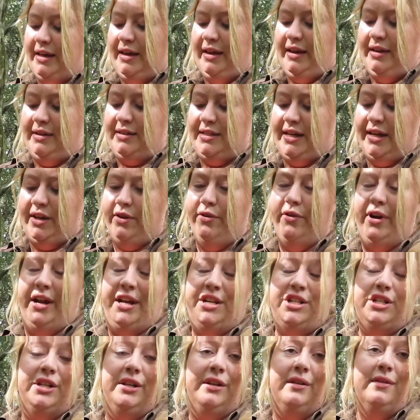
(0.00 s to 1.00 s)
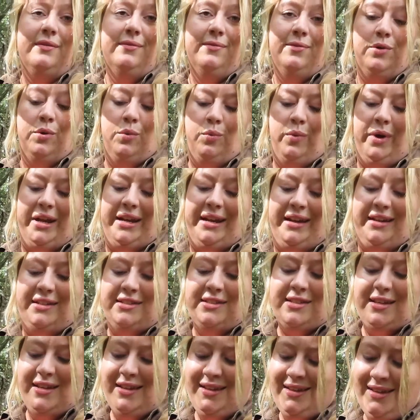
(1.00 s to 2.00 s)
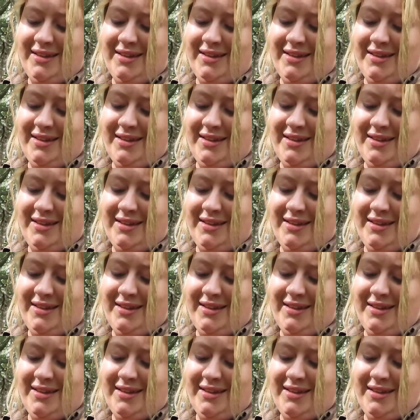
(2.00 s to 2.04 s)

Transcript: a decoration for weddings.